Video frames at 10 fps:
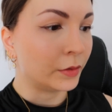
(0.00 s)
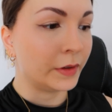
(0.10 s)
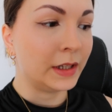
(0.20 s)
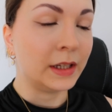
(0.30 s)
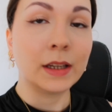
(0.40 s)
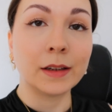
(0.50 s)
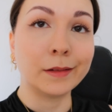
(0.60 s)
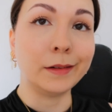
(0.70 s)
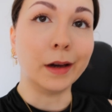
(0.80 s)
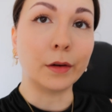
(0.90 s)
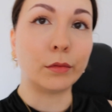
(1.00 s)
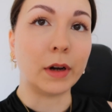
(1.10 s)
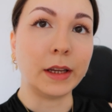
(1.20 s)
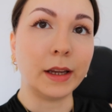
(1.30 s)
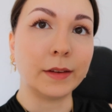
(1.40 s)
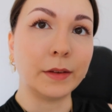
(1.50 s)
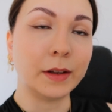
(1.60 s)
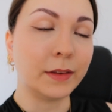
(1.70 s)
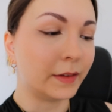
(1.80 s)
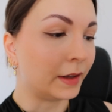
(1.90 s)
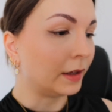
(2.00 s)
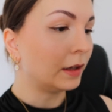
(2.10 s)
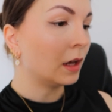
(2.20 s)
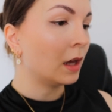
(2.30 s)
I already got ready, as you can see.